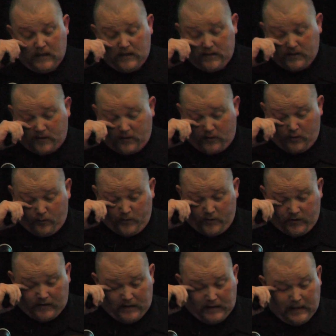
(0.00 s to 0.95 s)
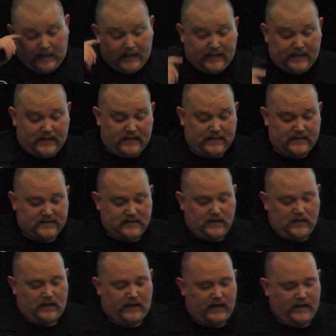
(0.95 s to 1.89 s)
the Chromebook is
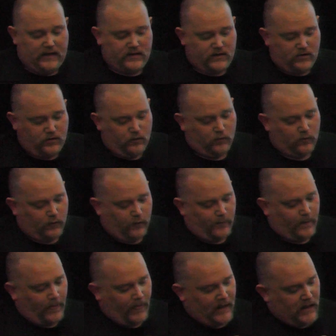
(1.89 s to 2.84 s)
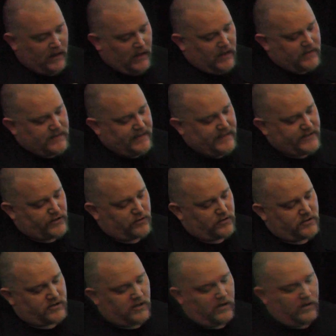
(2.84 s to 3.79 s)
a tool.
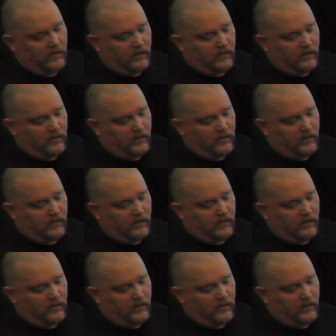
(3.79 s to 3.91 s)
Teachers